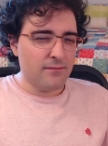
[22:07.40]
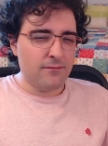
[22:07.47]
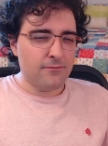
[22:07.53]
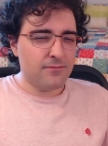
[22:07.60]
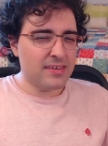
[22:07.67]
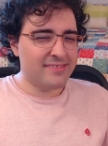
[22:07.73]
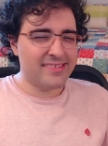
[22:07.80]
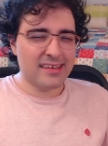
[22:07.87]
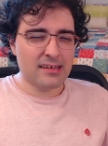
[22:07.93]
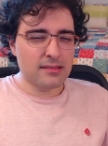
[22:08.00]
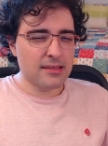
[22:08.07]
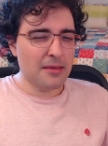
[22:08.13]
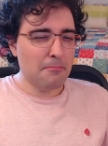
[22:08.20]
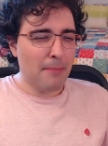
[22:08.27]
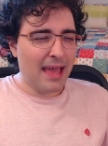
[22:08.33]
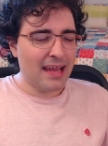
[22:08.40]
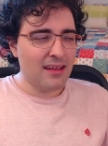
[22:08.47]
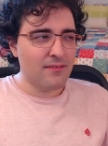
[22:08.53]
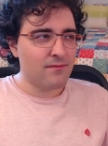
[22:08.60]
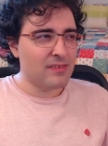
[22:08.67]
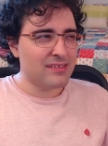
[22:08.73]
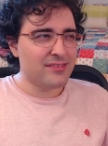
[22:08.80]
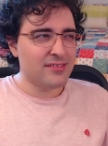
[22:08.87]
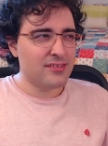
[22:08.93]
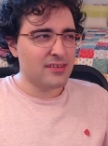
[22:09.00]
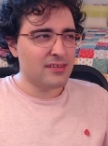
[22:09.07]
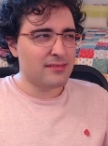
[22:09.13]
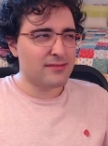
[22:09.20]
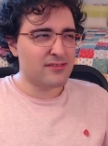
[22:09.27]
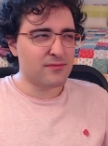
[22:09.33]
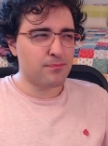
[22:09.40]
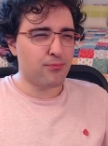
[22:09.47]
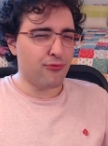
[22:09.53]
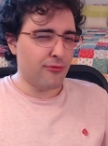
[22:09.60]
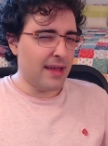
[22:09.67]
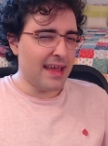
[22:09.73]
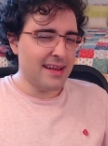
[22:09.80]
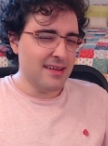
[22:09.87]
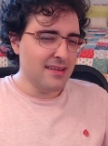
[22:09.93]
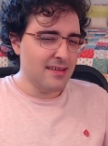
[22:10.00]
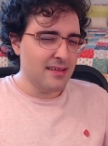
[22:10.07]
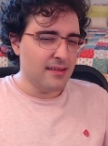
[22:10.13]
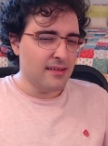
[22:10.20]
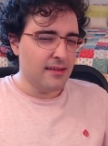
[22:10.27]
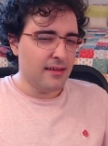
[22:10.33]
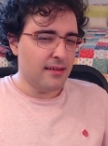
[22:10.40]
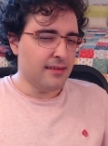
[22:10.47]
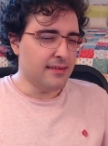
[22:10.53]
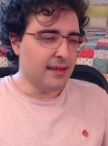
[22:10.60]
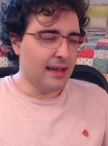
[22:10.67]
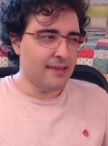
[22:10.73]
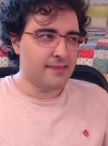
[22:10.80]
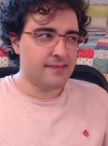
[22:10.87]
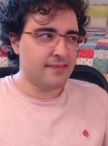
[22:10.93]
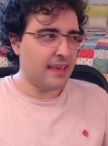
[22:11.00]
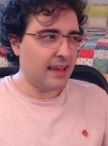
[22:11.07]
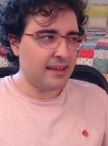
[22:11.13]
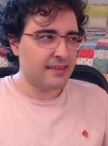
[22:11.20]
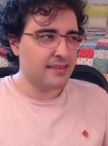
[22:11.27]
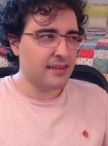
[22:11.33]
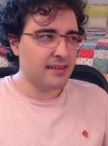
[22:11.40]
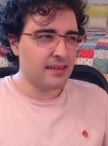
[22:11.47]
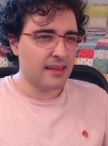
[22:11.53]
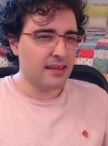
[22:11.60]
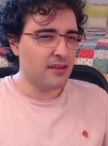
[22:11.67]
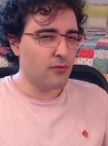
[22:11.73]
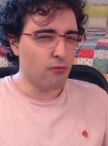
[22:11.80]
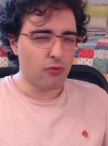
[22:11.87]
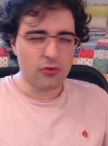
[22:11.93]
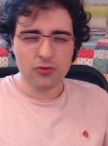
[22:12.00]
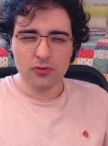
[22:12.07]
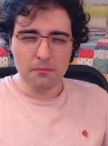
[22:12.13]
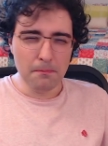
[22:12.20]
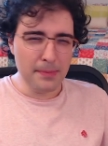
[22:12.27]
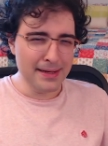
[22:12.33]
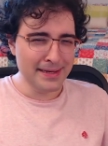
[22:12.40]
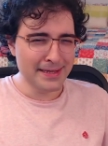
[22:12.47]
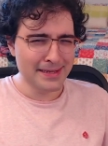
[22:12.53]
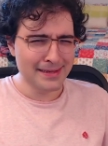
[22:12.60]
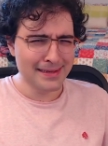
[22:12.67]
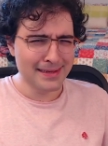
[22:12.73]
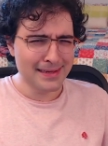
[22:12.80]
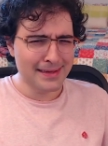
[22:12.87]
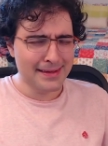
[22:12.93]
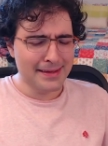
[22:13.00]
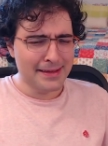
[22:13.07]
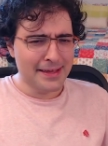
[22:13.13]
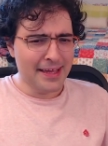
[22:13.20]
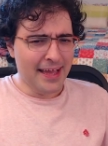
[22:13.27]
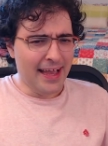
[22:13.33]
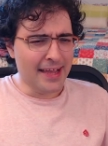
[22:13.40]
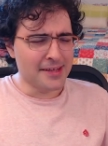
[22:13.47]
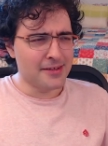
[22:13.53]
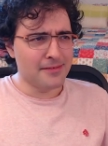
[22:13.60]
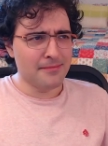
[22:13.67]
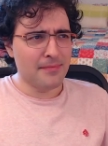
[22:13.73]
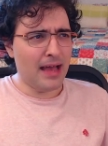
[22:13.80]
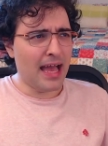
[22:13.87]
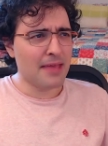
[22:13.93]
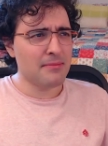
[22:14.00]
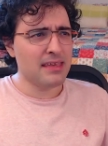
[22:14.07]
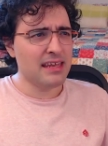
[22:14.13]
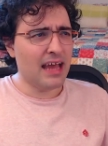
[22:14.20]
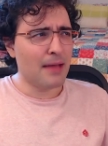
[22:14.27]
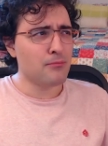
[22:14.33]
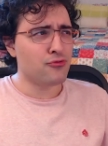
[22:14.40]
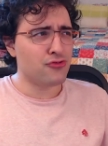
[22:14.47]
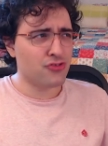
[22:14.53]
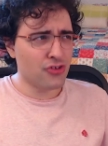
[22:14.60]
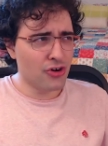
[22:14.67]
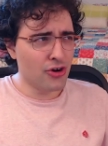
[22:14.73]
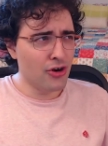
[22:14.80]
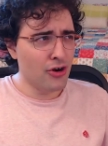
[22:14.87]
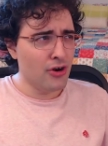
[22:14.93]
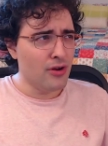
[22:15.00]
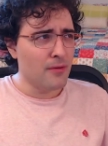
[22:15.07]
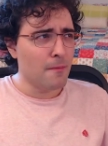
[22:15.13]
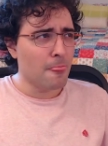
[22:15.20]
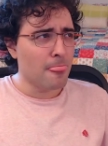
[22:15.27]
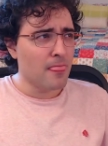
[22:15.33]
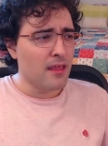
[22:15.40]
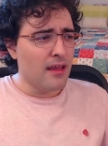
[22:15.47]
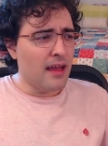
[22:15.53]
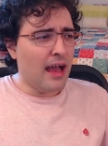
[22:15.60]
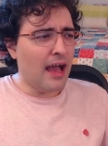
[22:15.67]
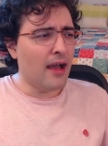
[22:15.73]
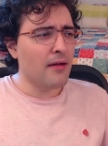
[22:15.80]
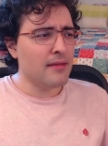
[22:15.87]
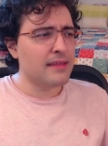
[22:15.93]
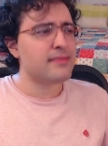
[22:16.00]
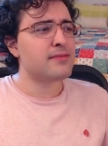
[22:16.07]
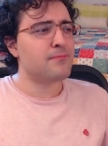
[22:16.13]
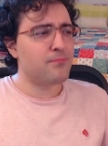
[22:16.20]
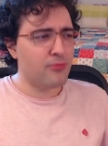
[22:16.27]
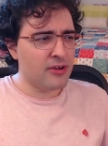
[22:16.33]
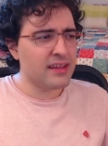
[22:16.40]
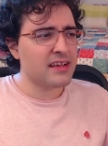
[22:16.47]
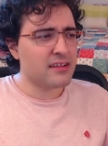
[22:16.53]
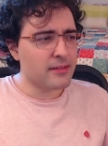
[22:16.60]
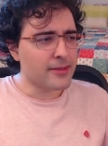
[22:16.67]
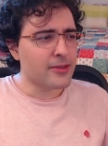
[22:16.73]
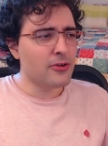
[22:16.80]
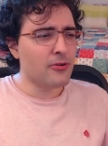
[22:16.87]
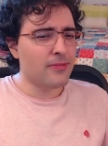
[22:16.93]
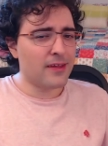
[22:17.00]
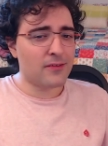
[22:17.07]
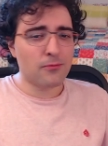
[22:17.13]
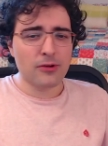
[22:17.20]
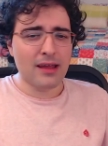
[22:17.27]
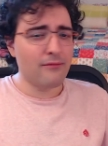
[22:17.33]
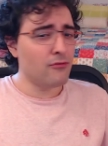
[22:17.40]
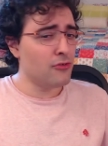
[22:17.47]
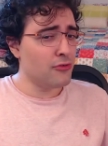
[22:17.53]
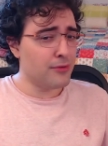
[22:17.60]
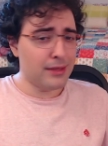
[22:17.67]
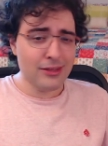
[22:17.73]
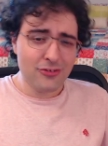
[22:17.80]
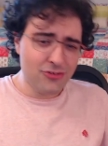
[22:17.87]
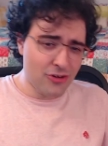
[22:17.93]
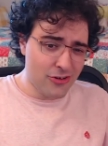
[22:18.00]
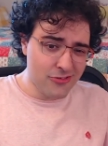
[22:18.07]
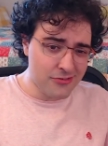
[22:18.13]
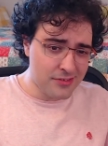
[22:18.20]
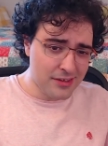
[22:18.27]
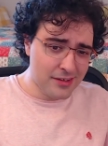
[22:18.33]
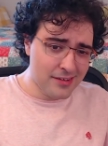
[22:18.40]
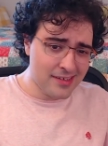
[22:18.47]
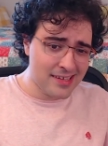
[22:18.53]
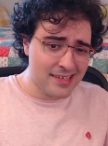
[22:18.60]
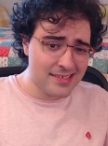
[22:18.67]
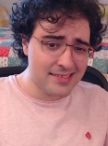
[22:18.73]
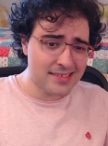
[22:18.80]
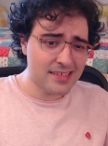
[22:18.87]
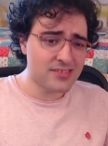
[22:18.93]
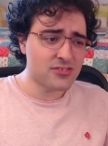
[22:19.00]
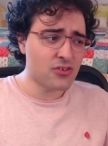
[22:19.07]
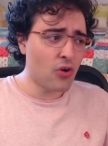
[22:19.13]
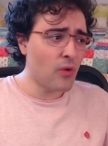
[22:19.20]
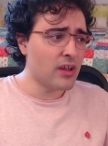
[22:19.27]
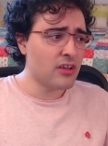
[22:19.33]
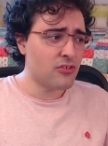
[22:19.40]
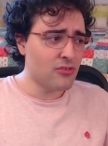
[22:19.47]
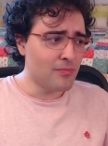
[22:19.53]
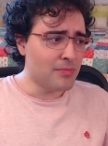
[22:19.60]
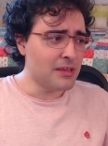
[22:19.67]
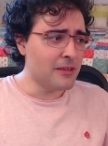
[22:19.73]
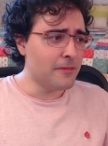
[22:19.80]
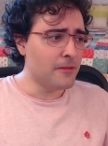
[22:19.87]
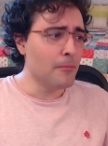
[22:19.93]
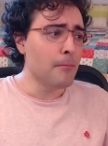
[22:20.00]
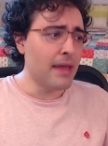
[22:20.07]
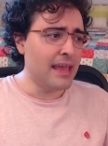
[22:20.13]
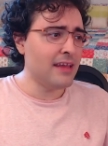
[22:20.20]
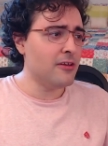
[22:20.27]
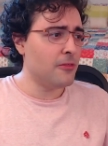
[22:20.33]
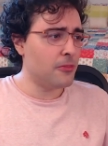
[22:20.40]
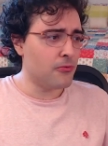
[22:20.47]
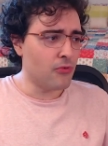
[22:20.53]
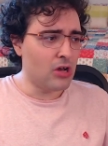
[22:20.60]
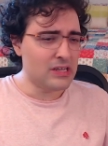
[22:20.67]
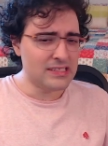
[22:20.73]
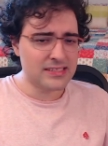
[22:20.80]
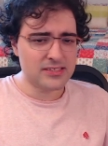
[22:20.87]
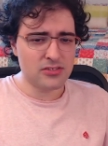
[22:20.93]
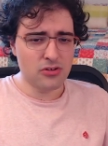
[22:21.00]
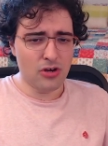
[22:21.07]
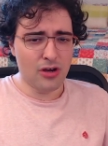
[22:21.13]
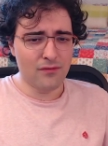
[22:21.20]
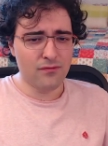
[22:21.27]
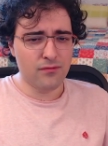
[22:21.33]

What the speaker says: physically manifested Spren dissected in a room. I'm sure it's pretty clear that whatever Ishar's deal is going to be the main thrust of